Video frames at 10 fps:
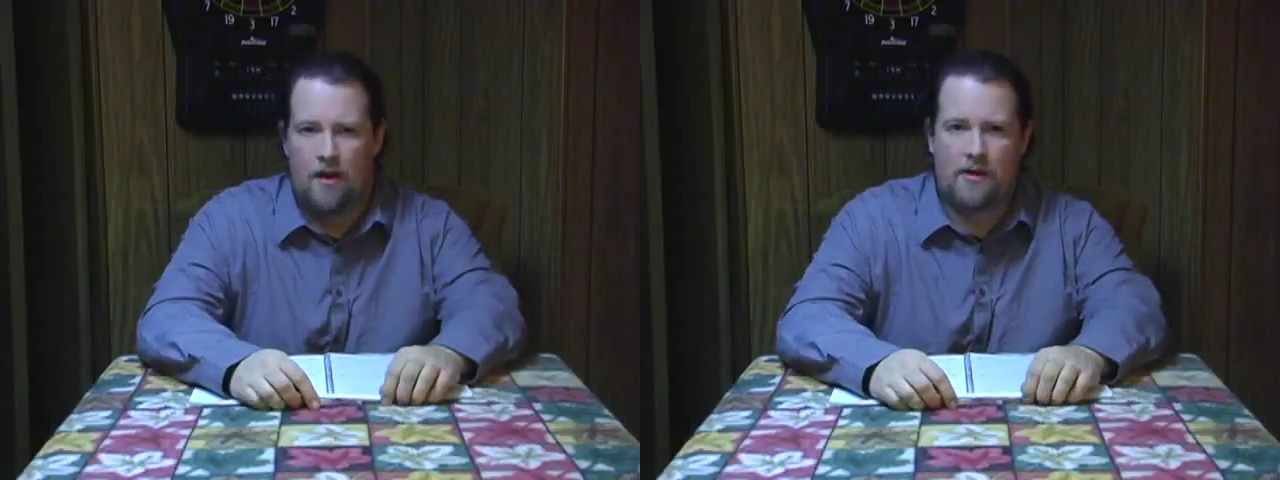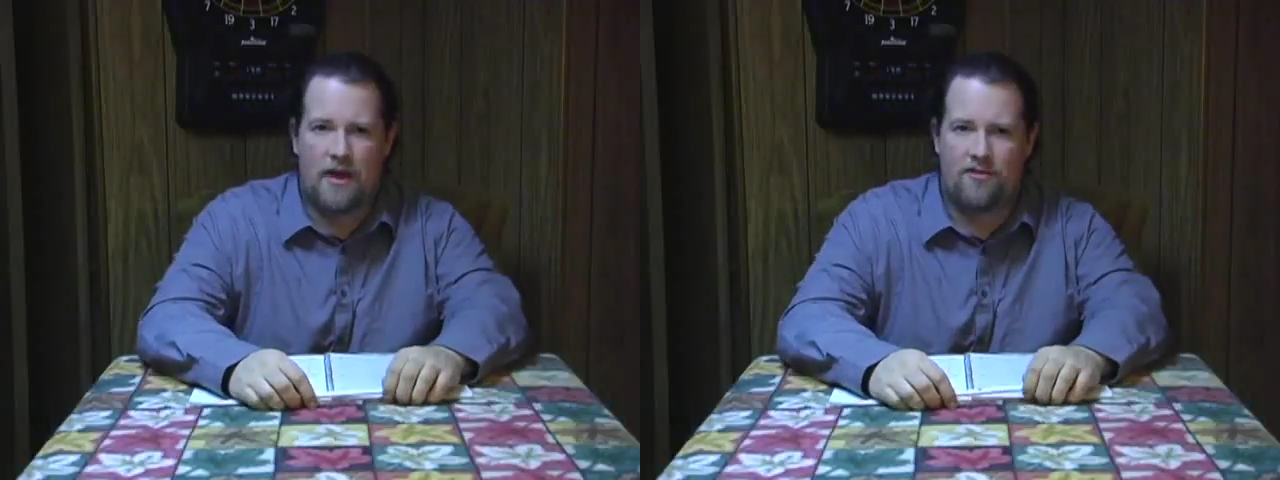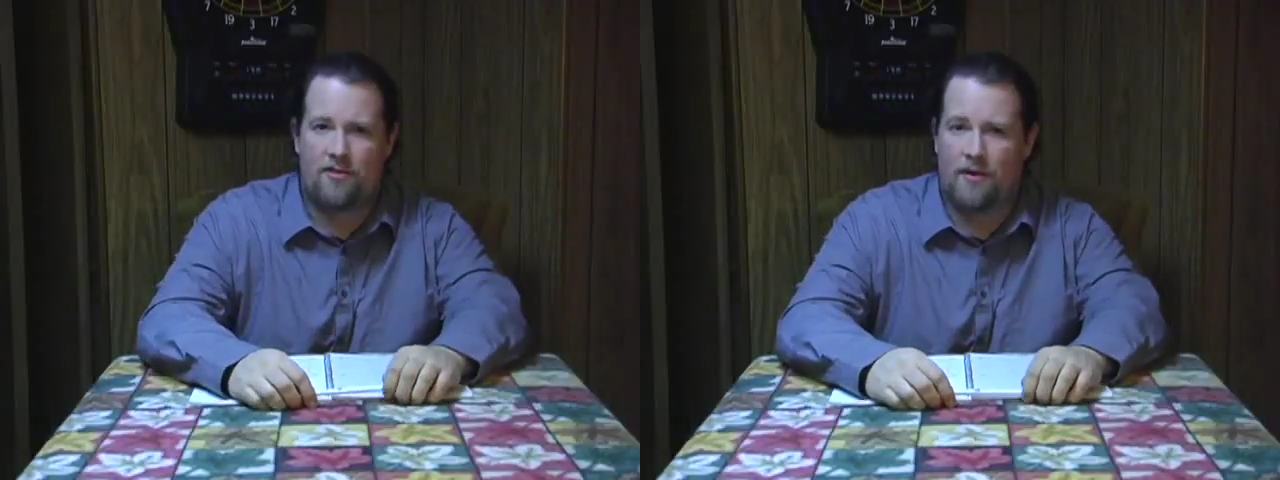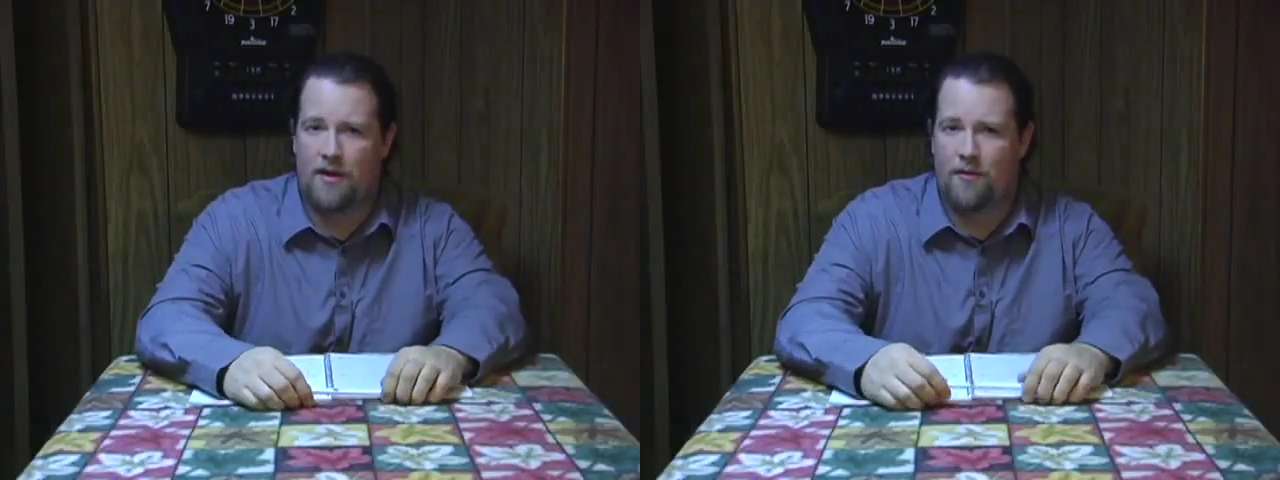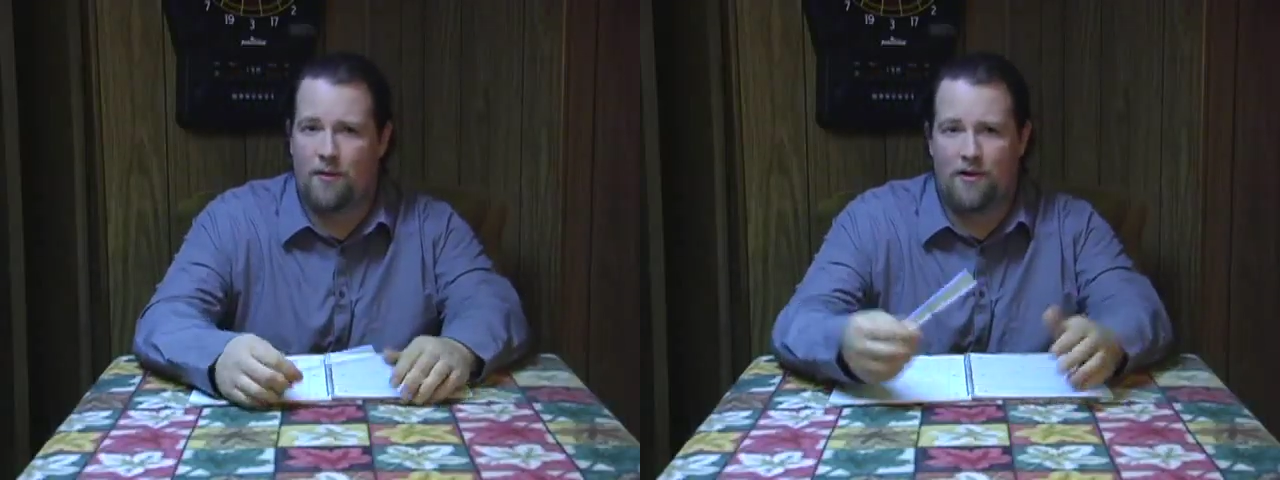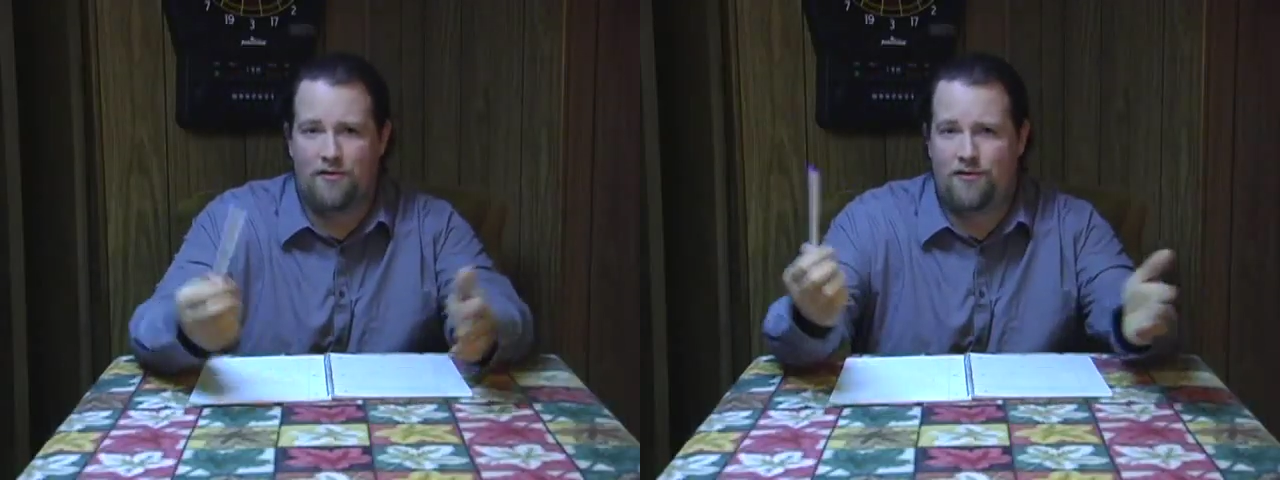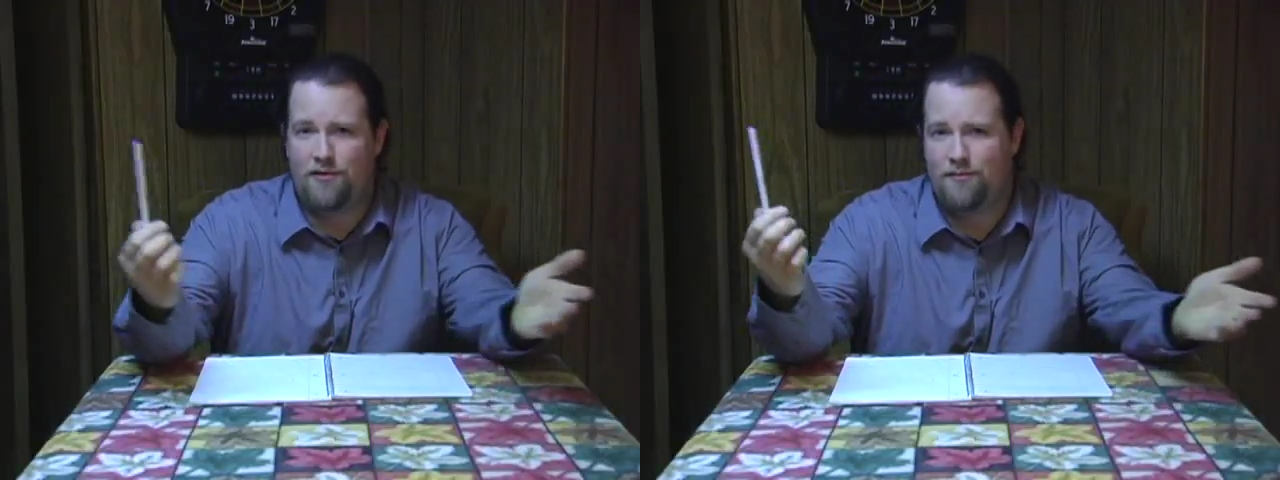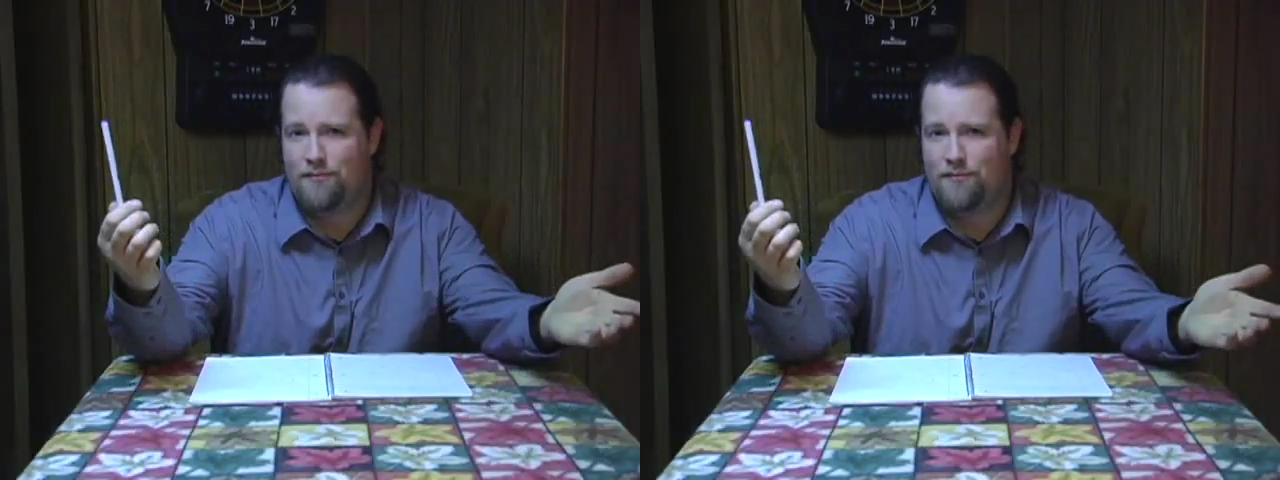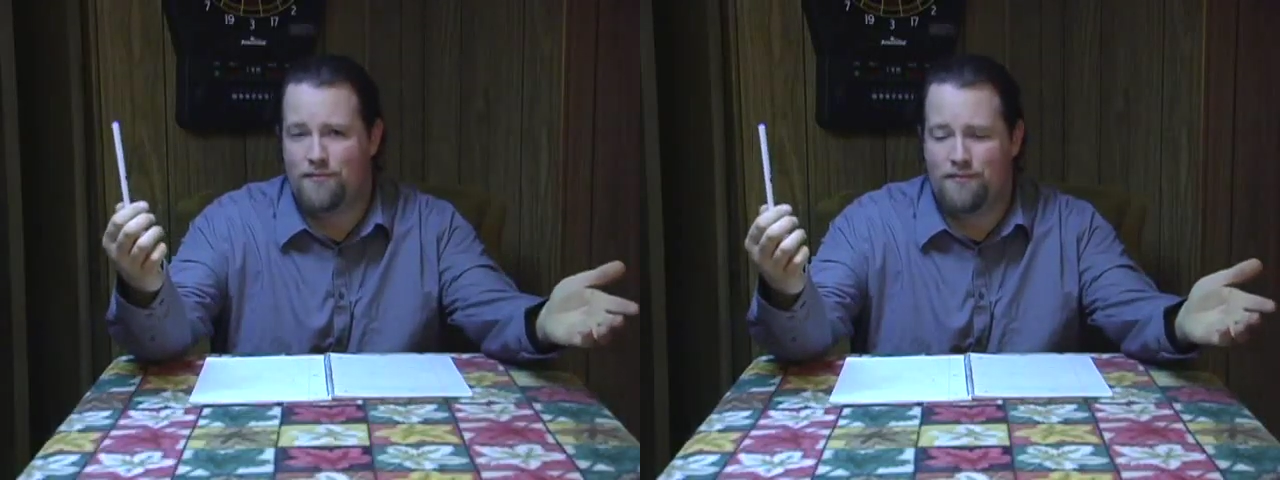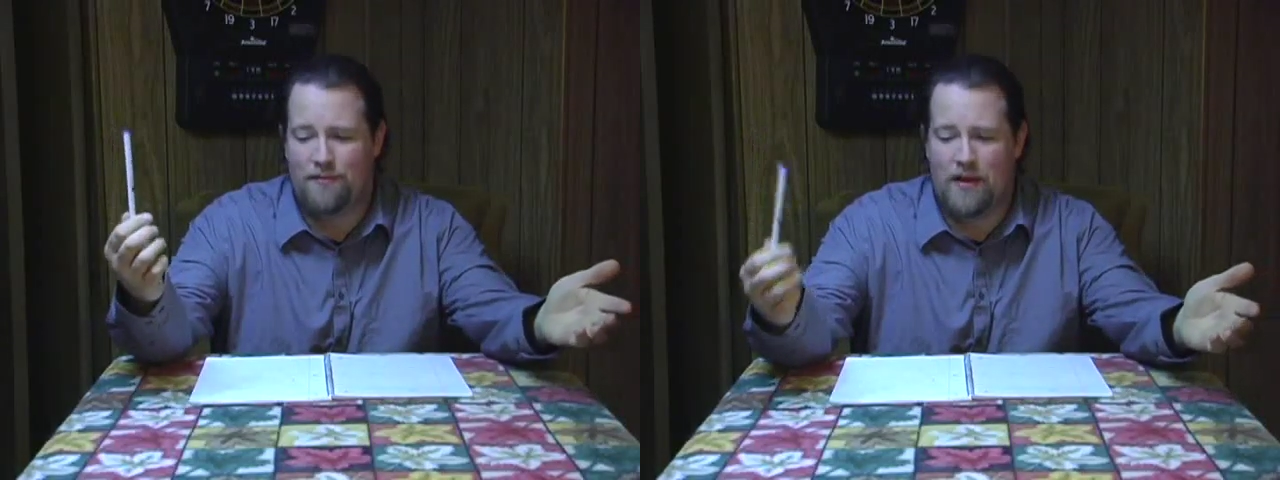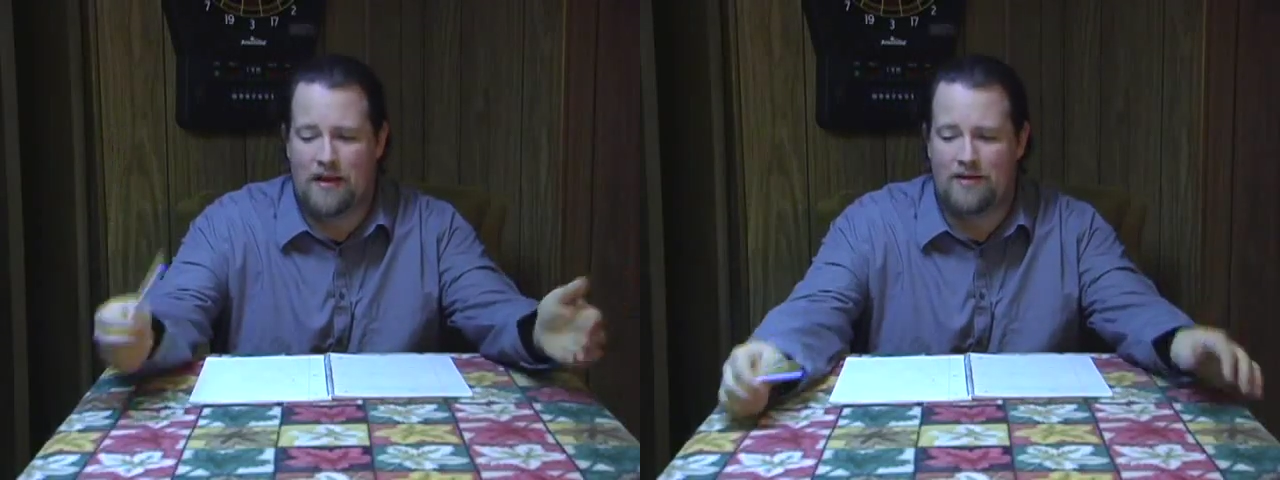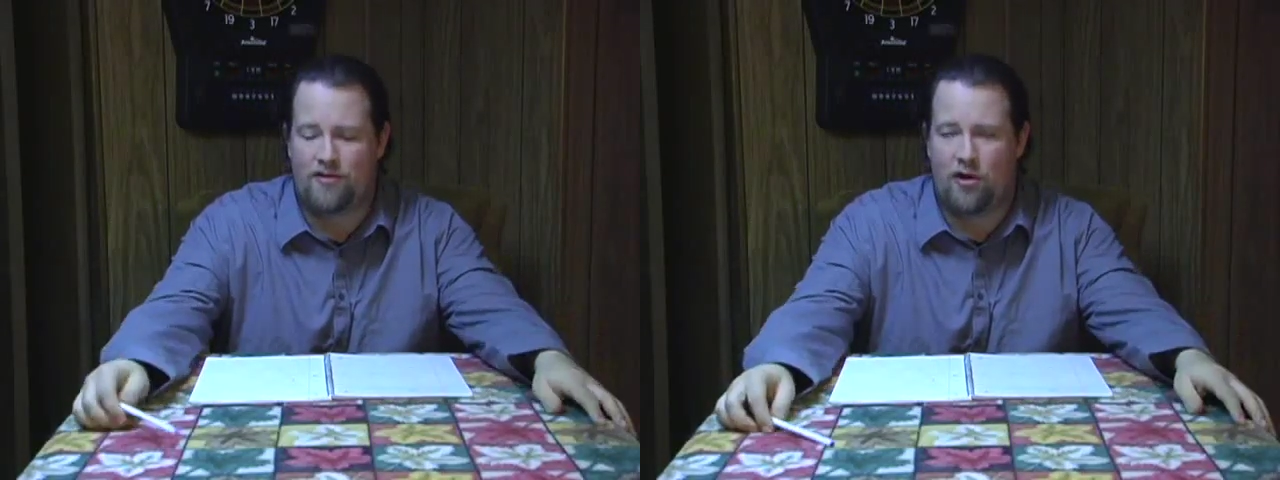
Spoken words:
Okay, so in other words, it's